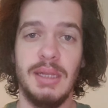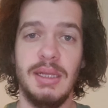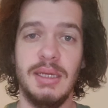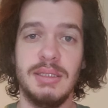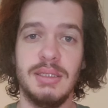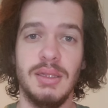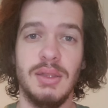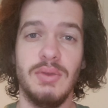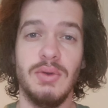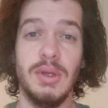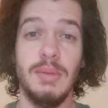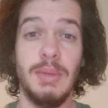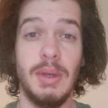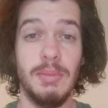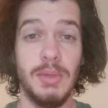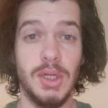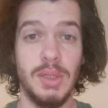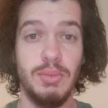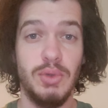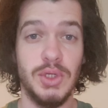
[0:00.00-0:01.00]
Lesson 3, but
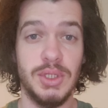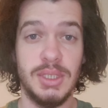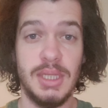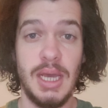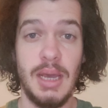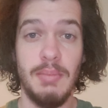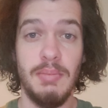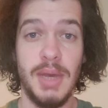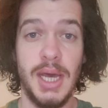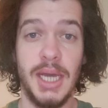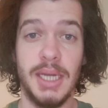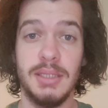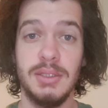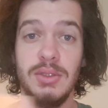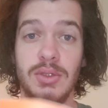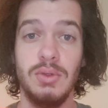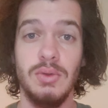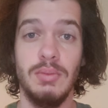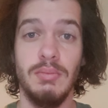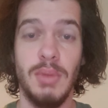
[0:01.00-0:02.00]
I'm going to push that back
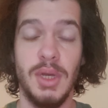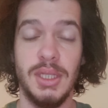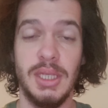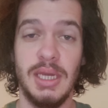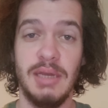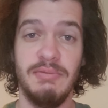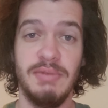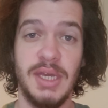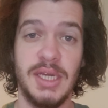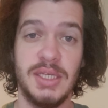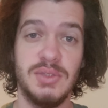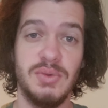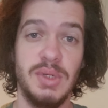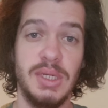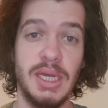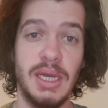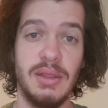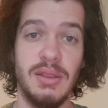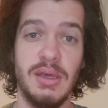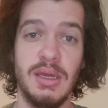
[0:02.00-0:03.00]
to Monday of next
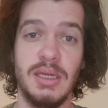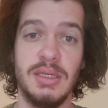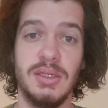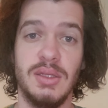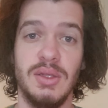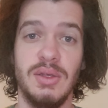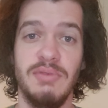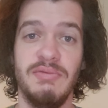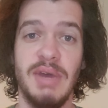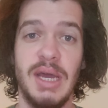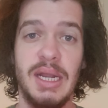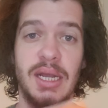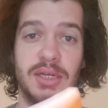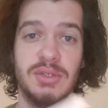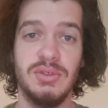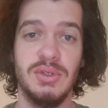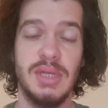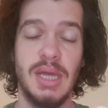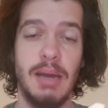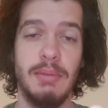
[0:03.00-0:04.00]
week, I think, so that you've got
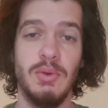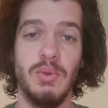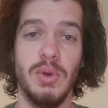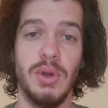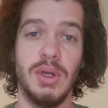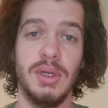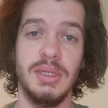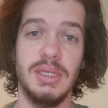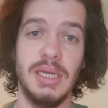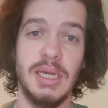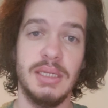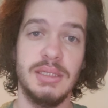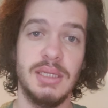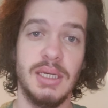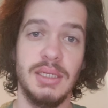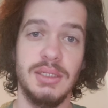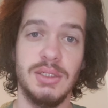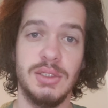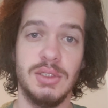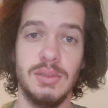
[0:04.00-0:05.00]
extra time to work on the
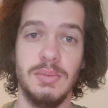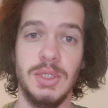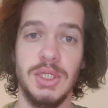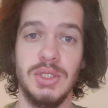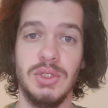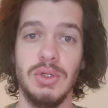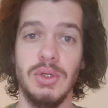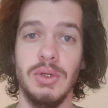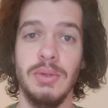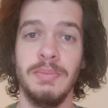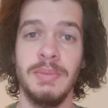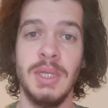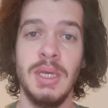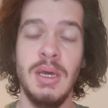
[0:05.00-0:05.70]
essay just to be sure.